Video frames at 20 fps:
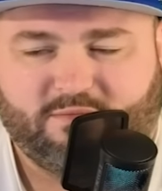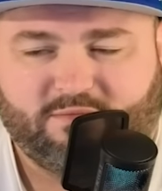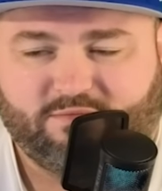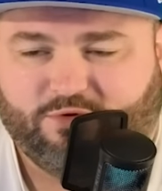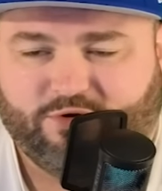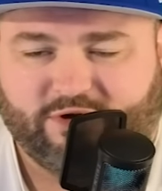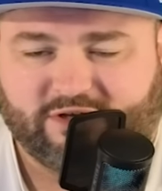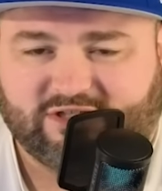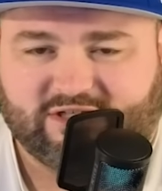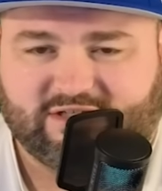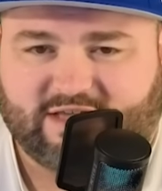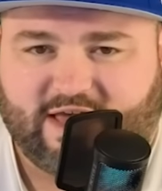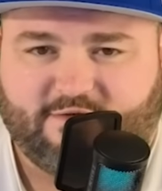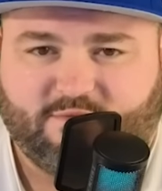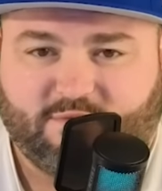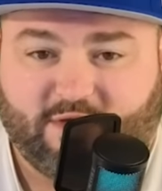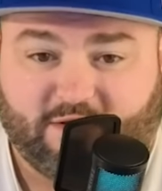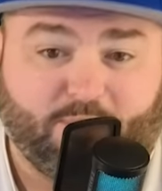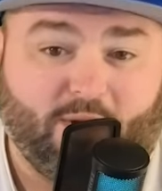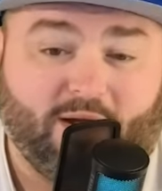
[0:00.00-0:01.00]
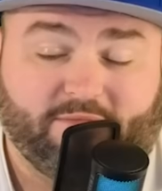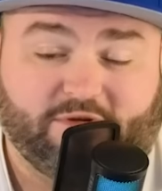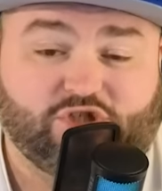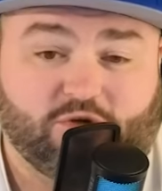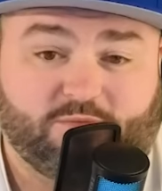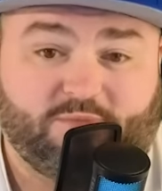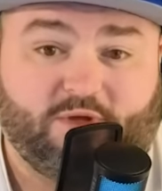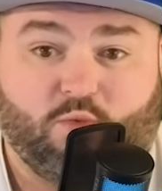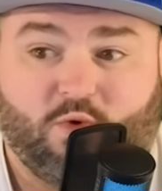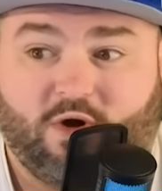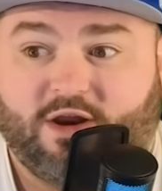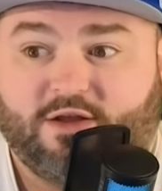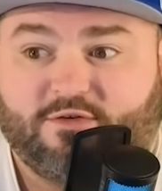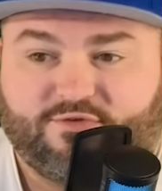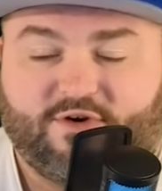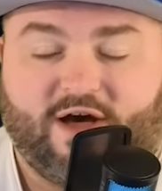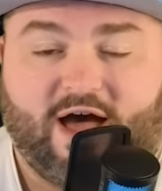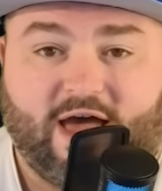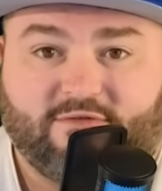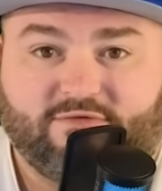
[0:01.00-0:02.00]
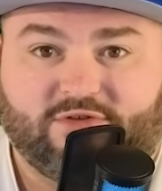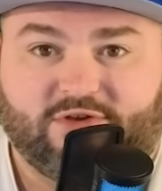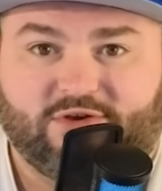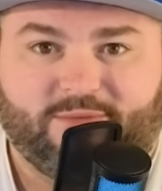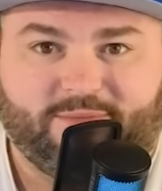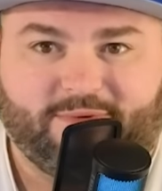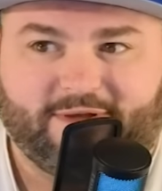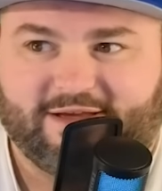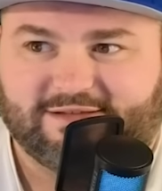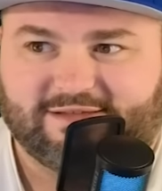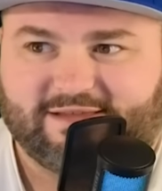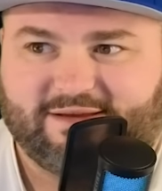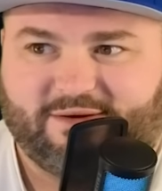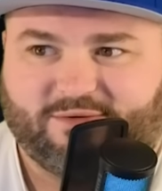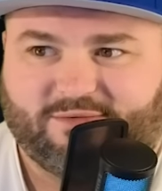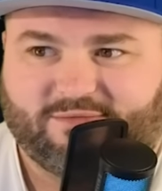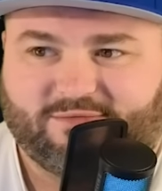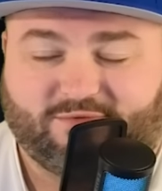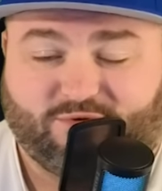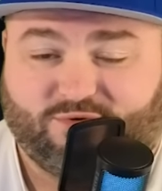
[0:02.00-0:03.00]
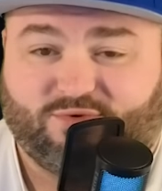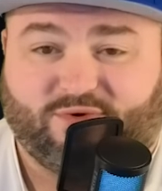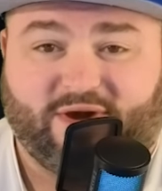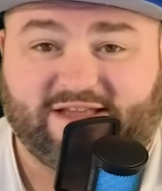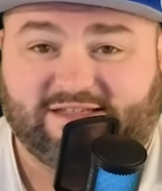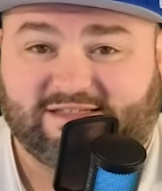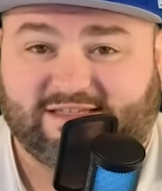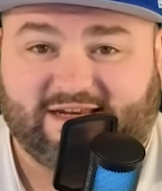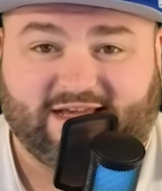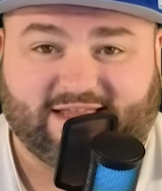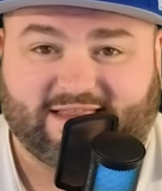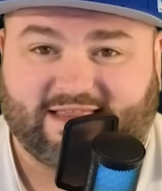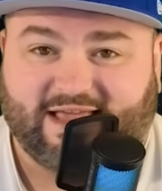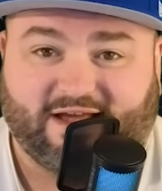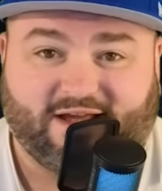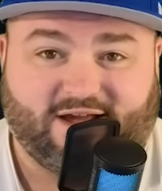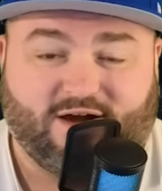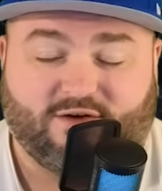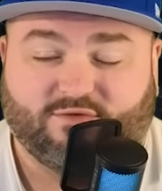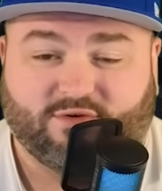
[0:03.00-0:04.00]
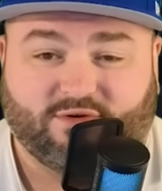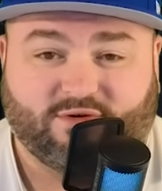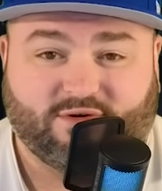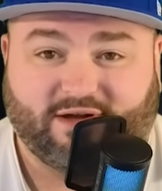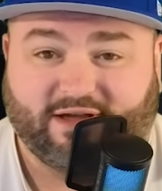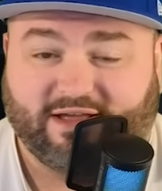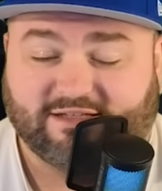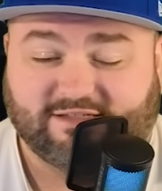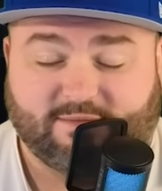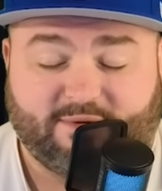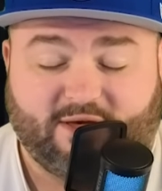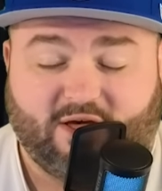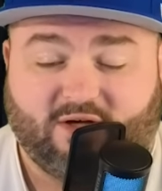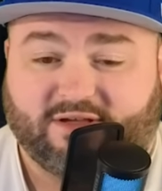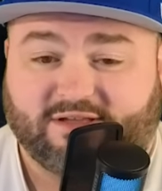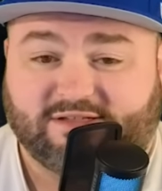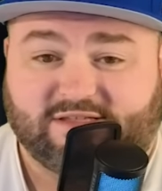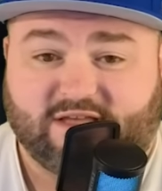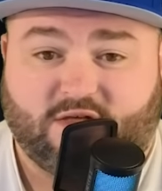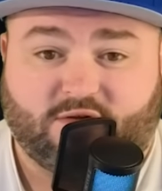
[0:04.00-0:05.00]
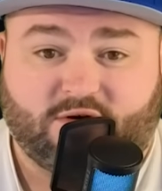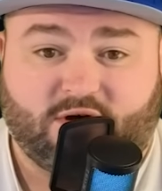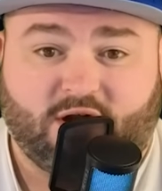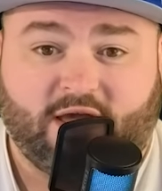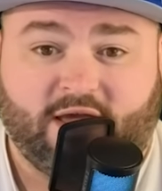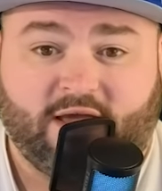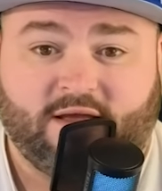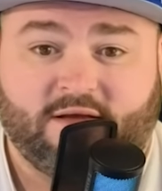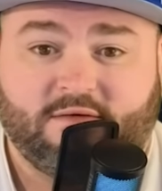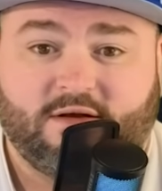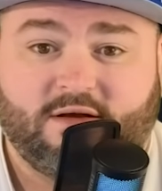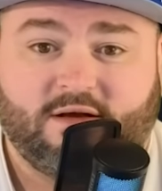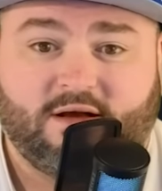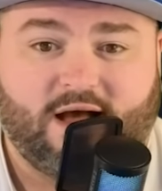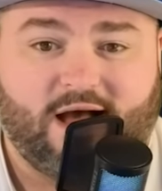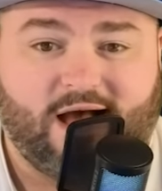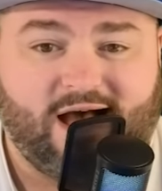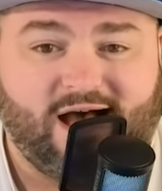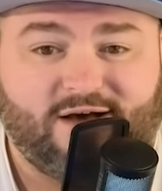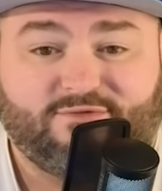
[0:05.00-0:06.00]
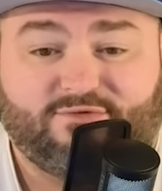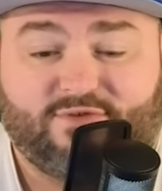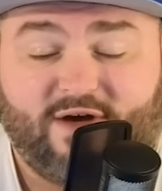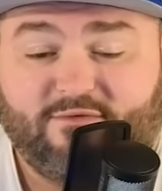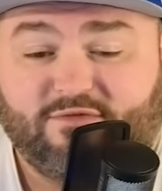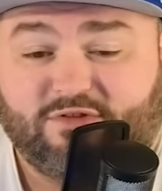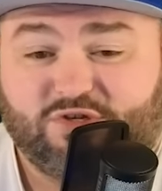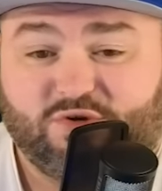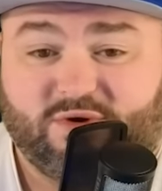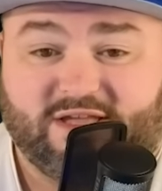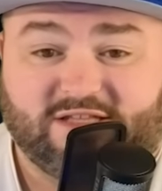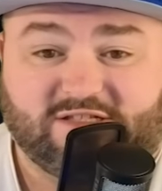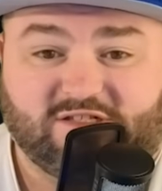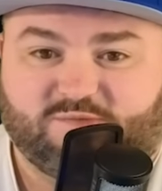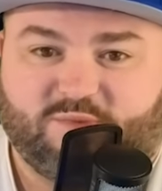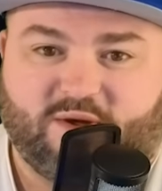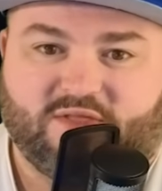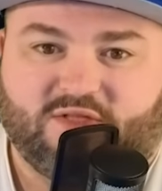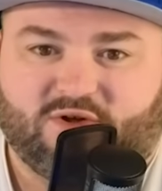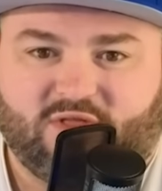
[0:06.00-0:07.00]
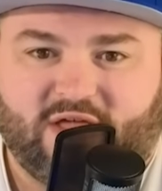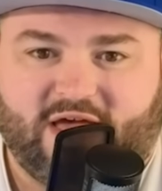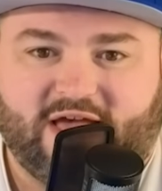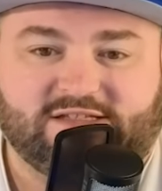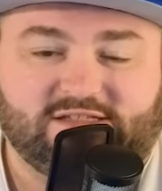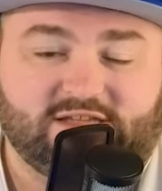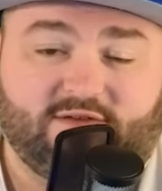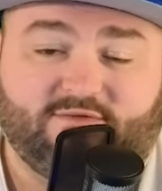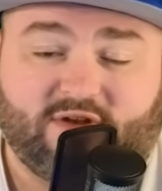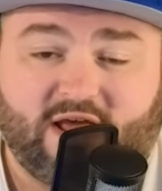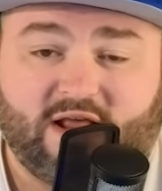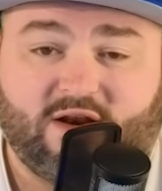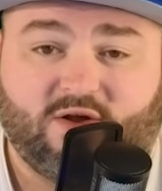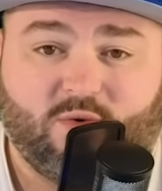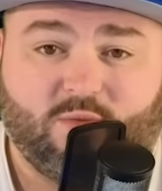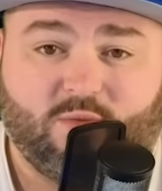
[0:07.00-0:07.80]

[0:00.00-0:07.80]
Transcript: Grizzlies haven't. It probably should be 1-5, too, because they were crazy to get that cover against the Pelicans the other night. 5-2 against the spread in their last 7 at home,